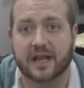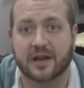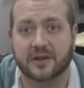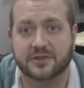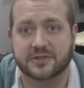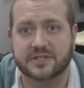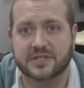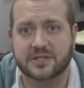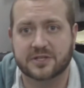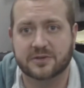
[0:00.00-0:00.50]
And
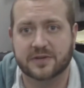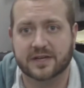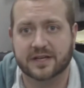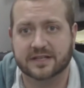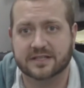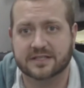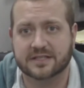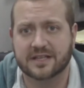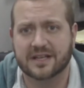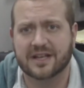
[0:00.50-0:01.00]
I'll see you
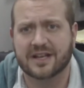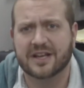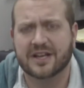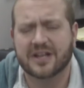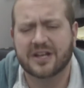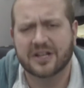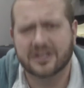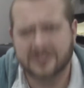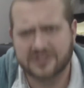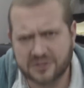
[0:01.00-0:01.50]
next
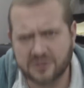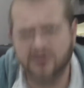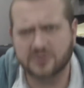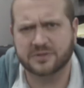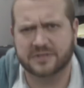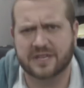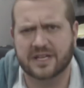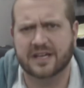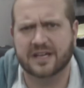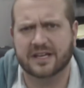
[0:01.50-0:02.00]

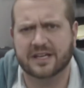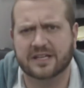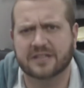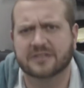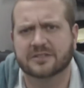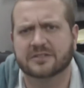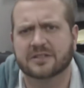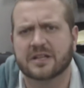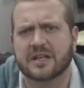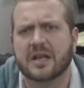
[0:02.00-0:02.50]

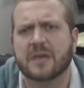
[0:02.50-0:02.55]
Tuesday.